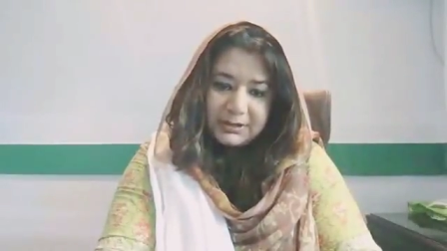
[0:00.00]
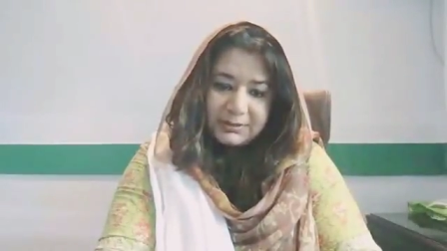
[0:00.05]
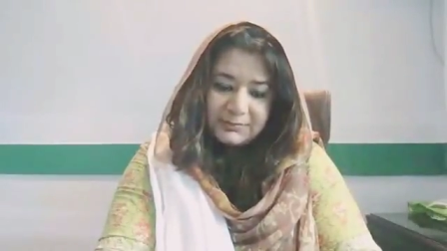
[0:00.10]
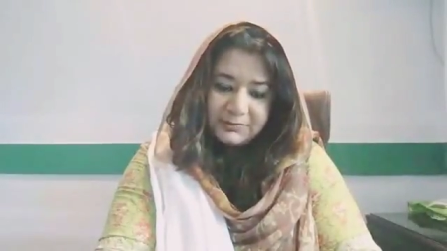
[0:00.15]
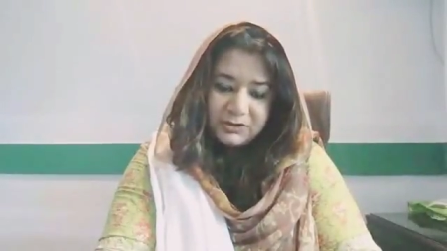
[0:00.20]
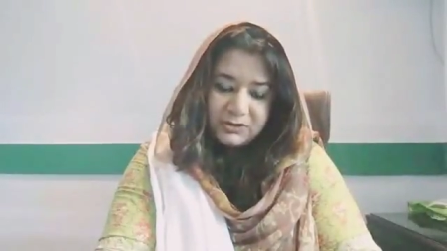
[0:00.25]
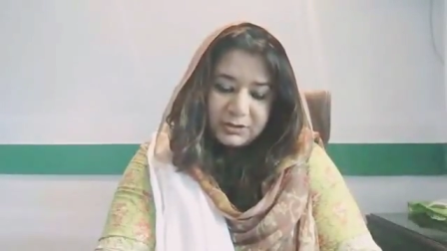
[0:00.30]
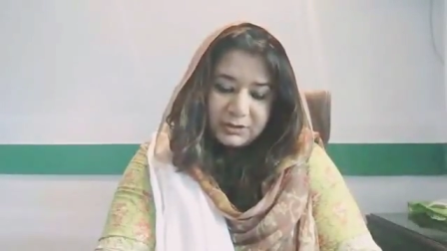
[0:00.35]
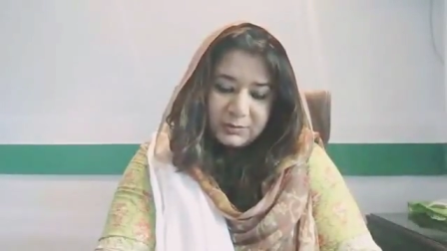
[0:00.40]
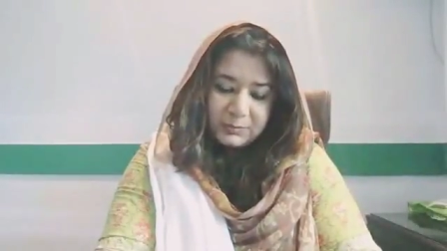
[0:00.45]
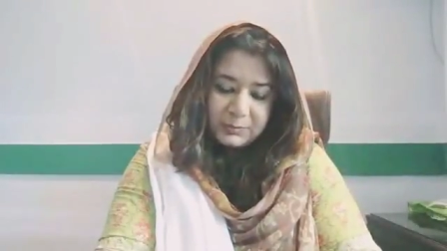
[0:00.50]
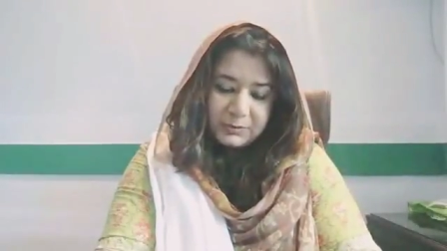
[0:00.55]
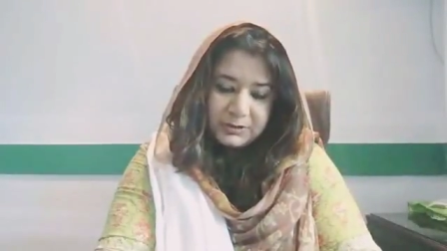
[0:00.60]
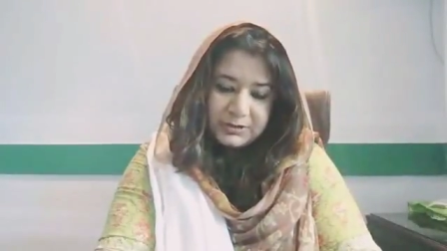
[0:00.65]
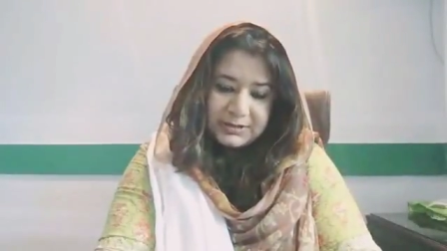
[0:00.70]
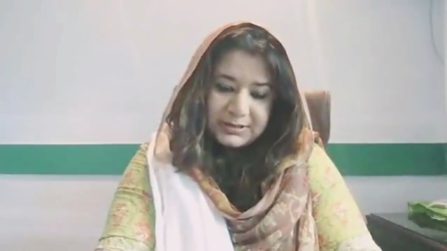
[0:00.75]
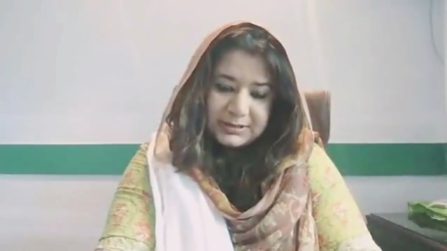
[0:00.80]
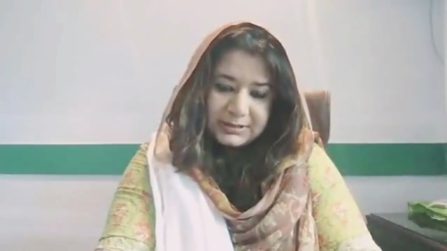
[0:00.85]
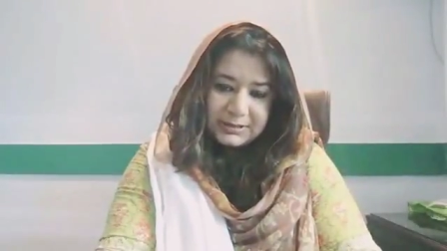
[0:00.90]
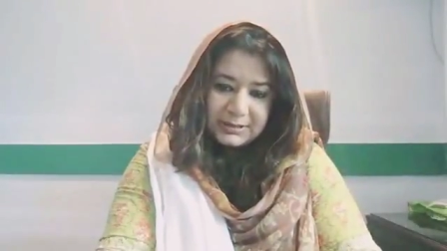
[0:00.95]
I'm the
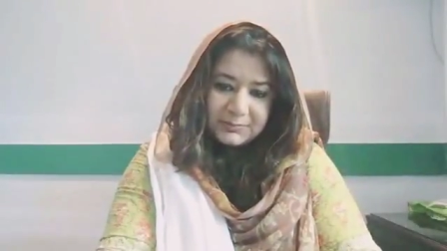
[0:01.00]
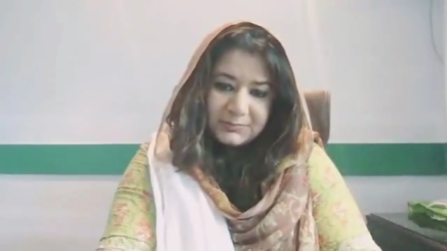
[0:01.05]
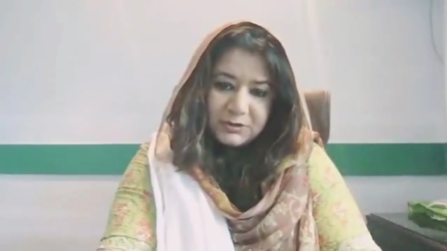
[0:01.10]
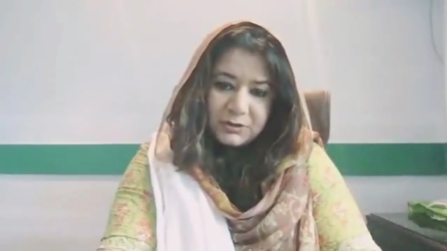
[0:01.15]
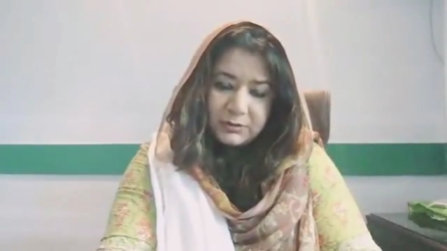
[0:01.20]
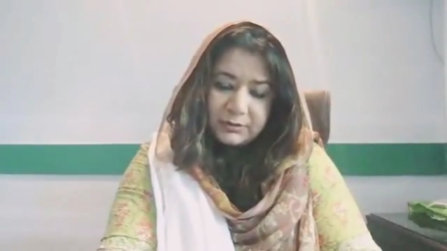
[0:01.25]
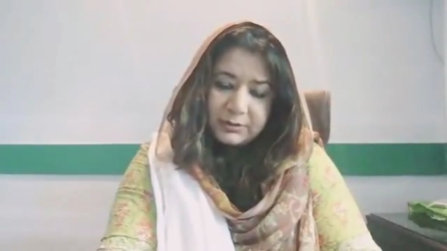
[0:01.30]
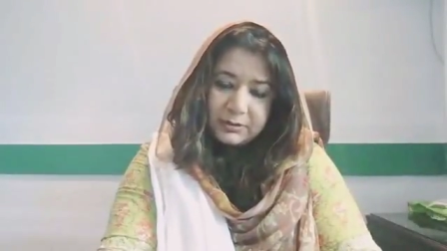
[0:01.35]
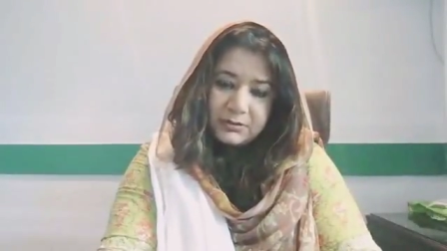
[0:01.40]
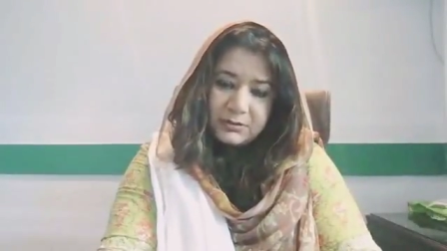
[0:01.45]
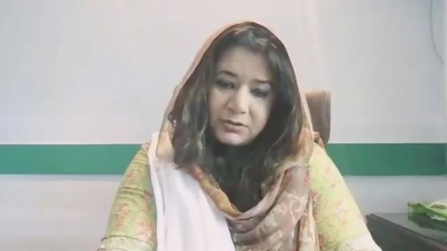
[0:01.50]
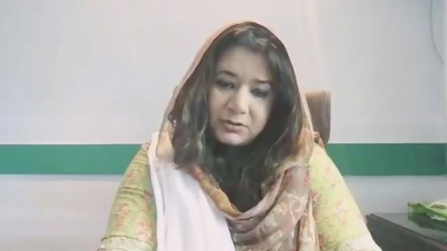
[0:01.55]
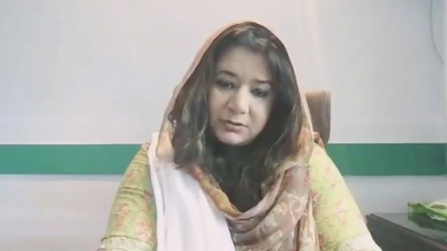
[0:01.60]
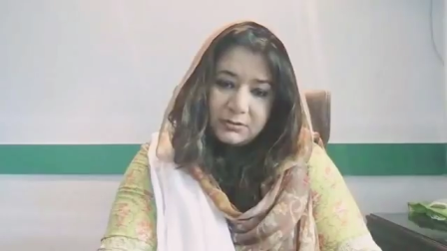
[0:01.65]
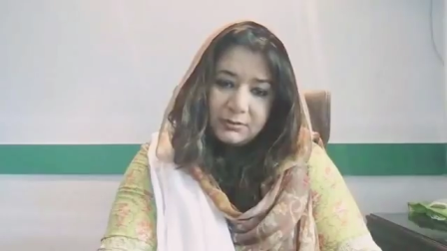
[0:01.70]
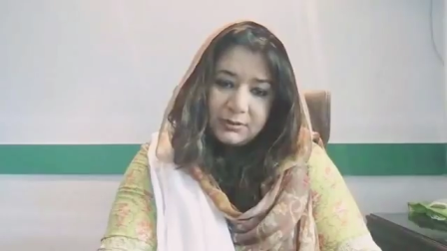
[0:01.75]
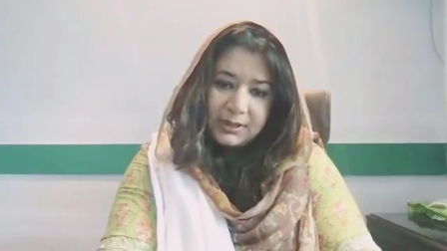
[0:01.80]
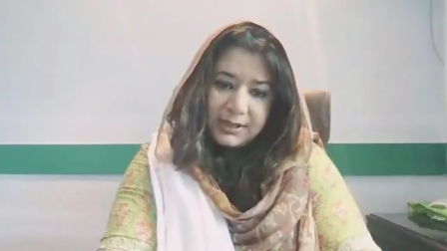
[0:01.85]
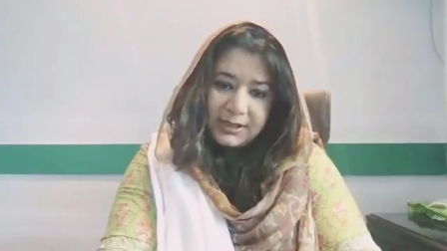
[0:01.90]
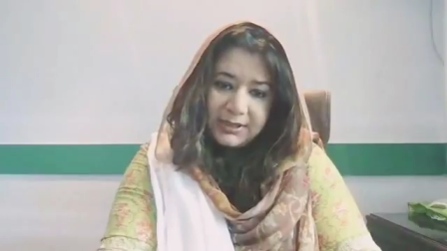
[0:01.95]
chairperson. I'm talking to you
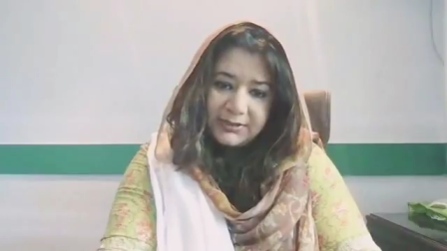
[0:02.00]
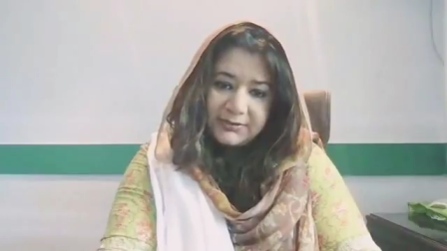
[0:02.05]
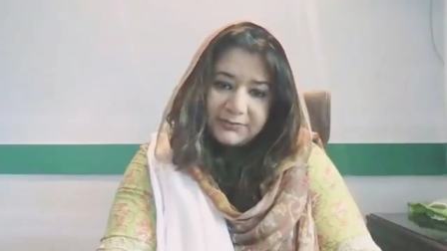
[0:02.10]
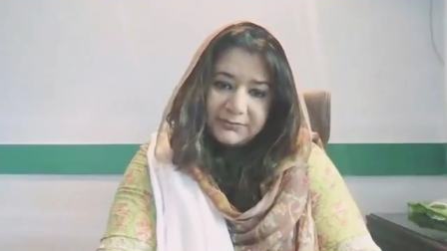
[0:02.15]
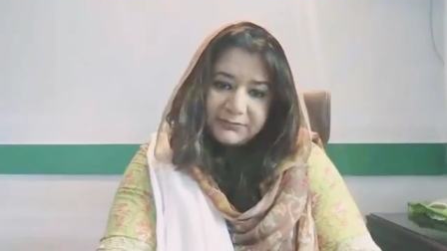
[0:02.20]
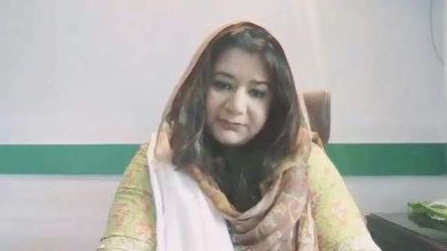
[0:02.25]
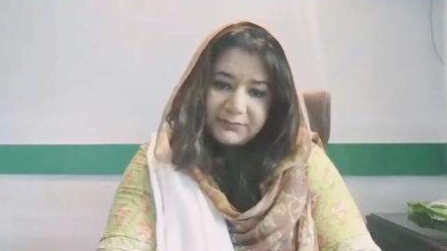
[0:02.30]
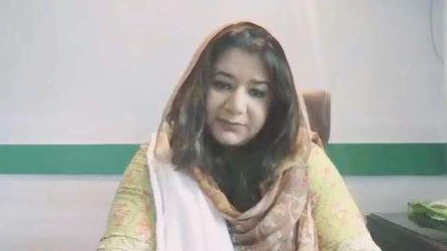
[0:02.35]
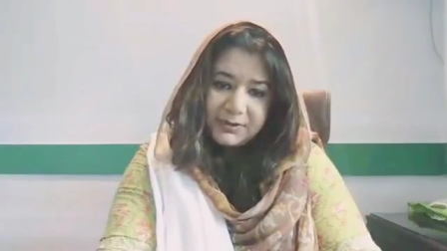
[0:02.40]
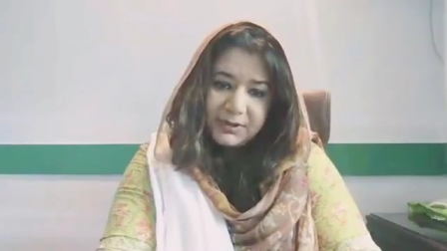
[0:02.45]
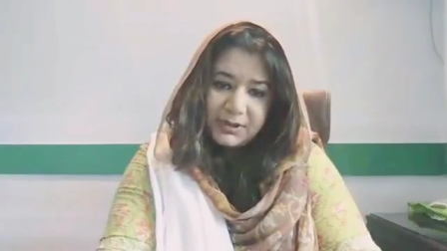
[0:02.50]
live